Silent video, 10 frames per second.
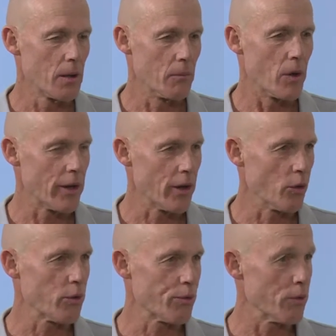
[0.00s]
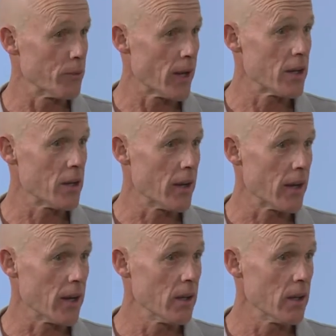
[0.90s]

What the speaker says: my health from day to day,